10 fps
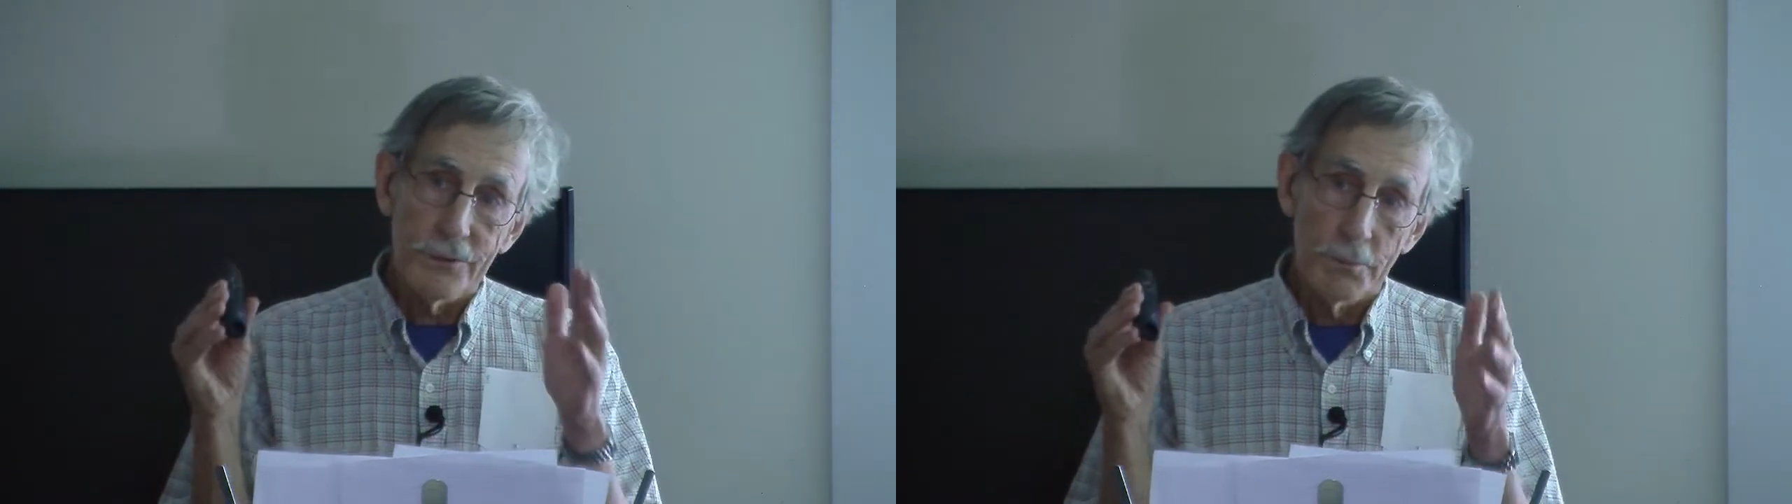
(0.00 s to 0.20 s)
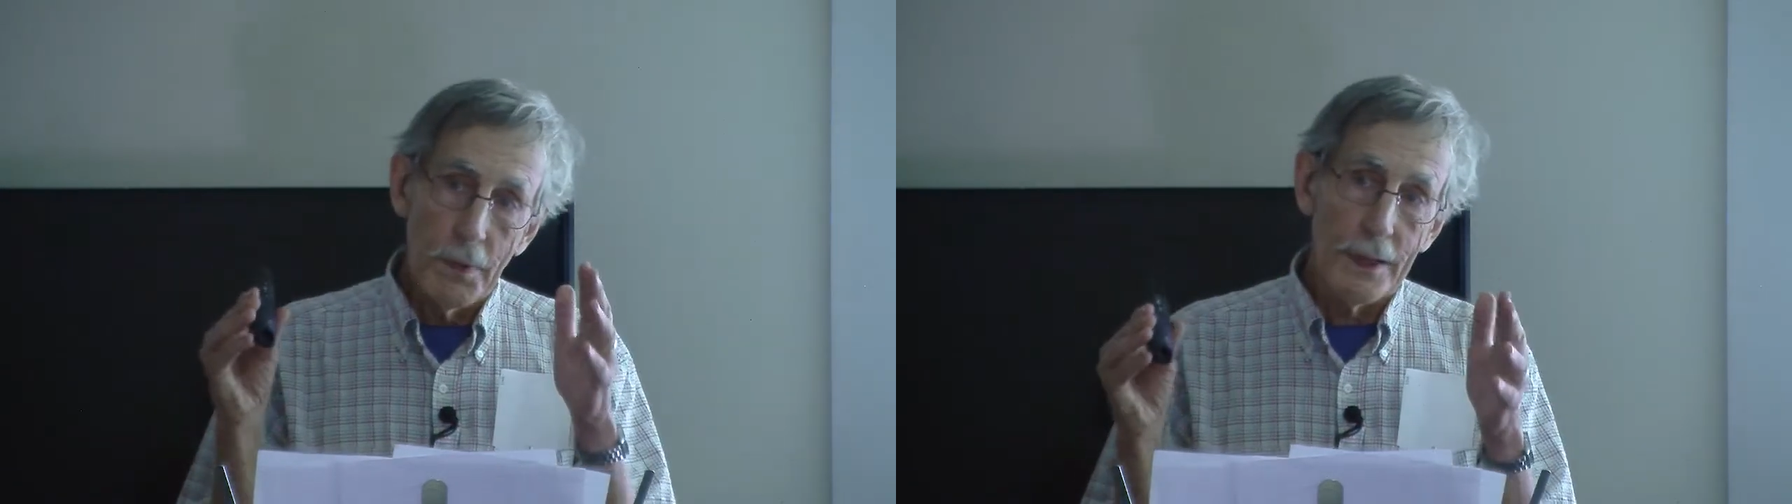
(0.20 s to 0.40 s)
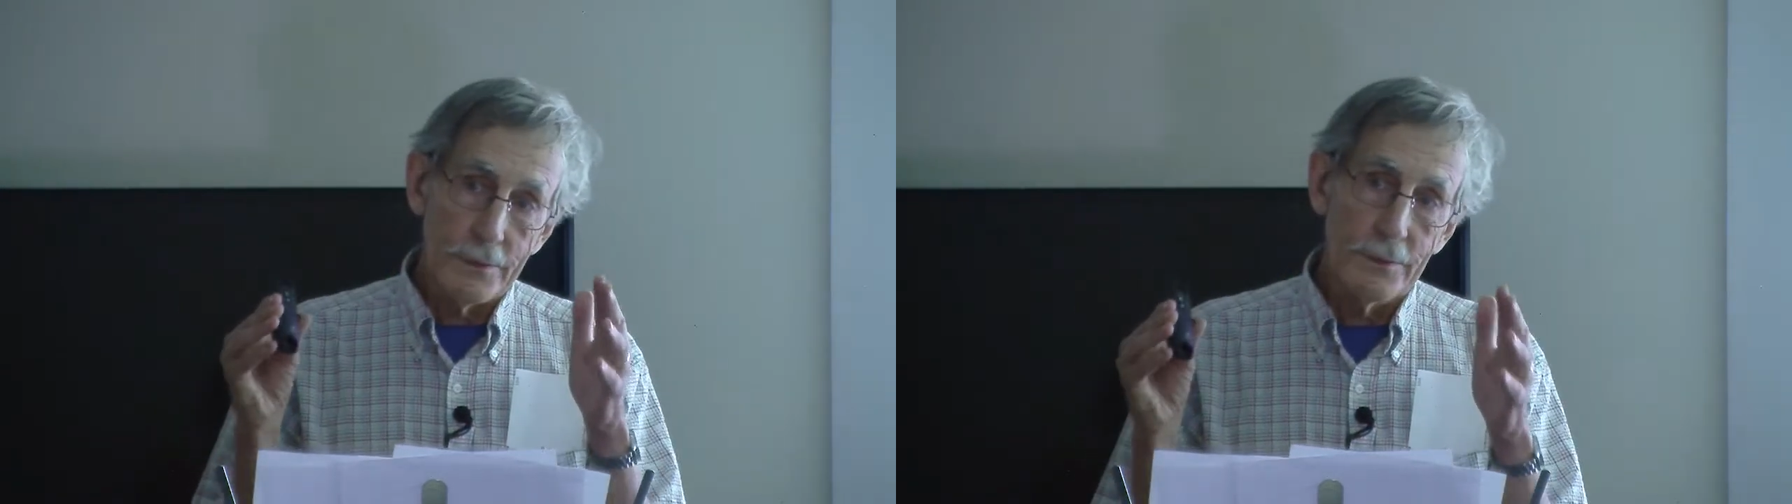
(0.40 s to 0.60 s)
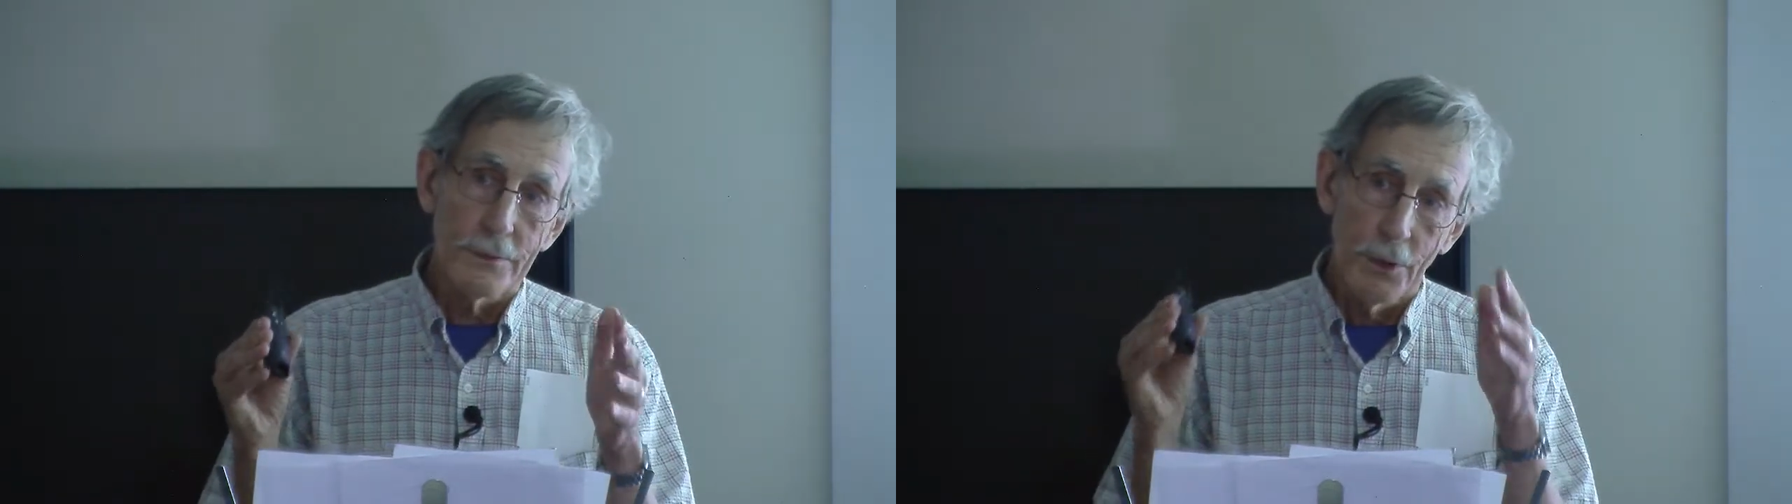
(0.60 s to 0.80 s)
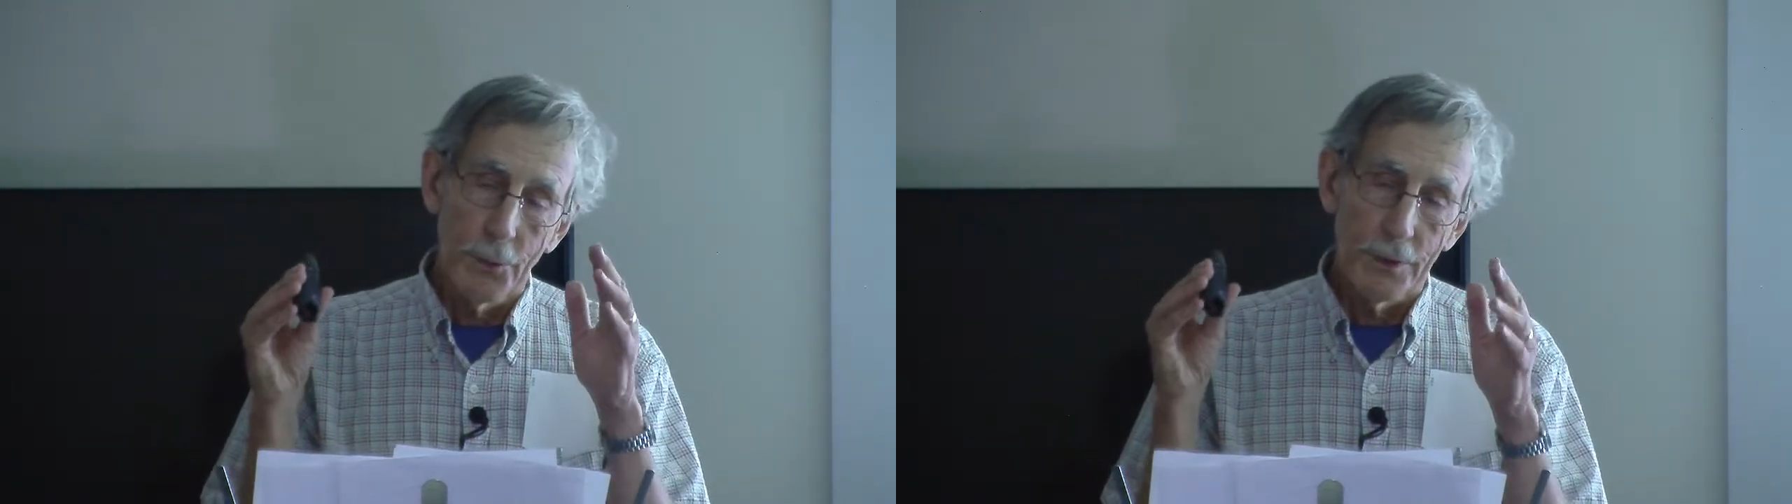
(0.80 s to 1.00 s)
this mite that
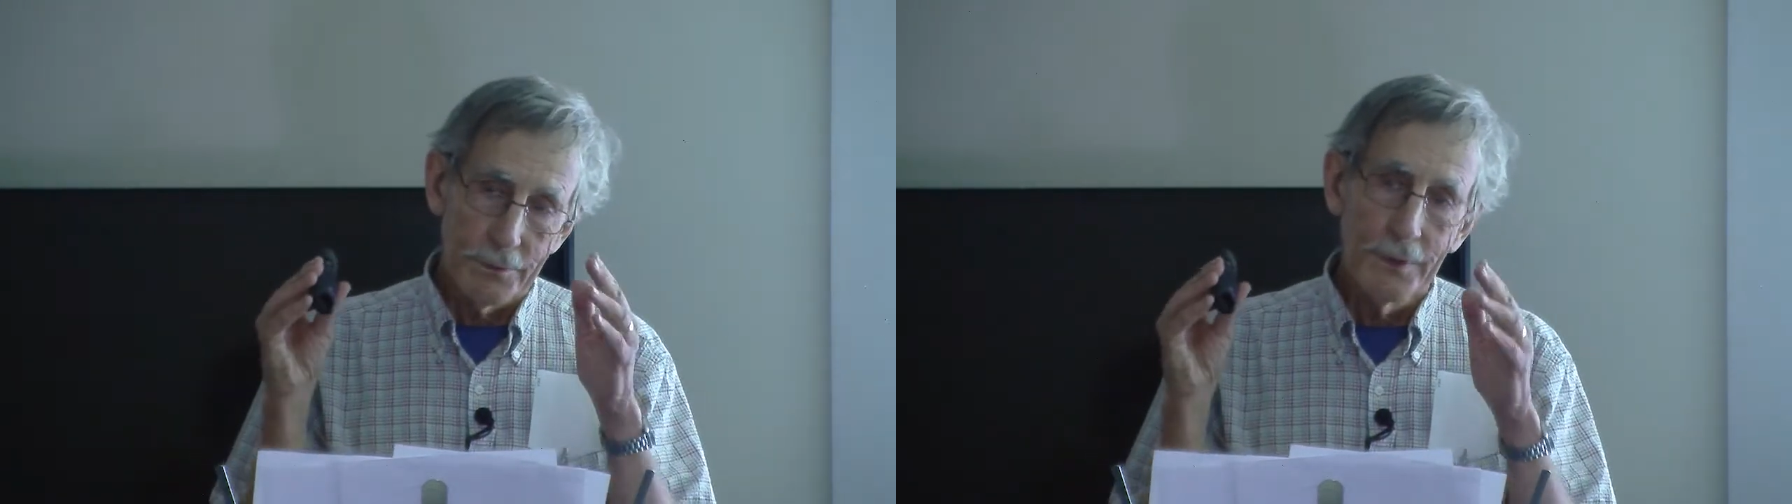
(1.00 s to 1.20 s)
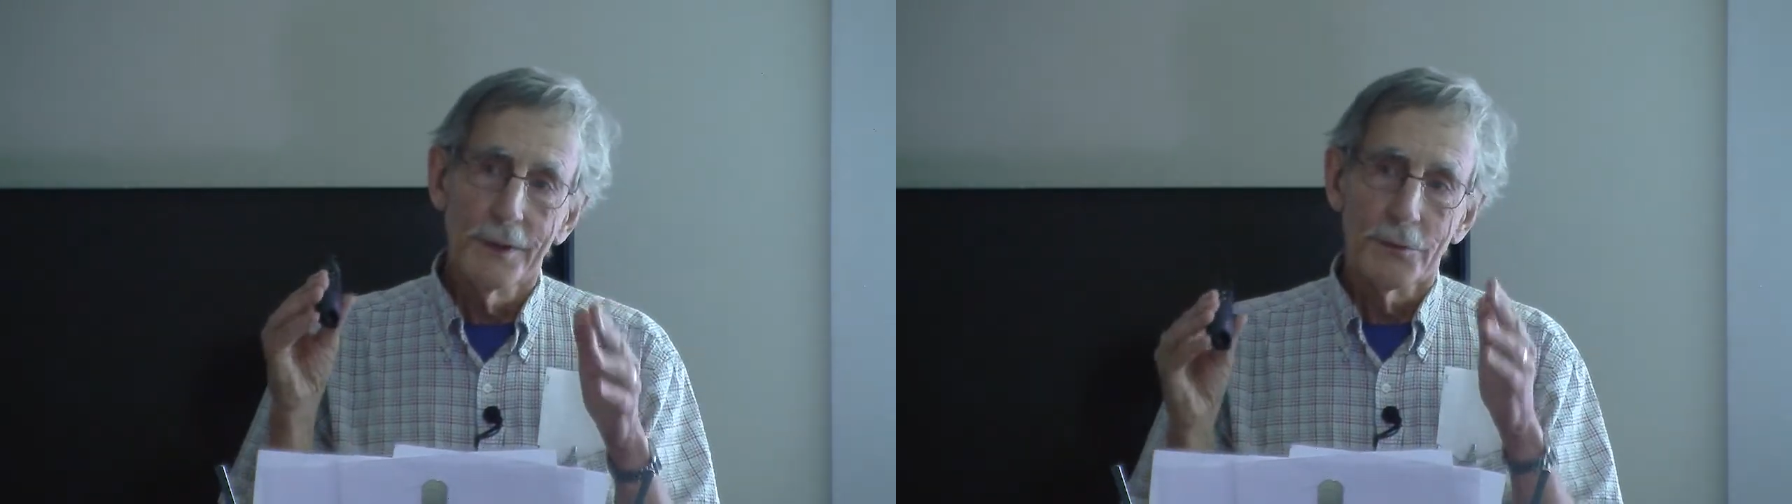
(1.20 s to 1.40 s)
no one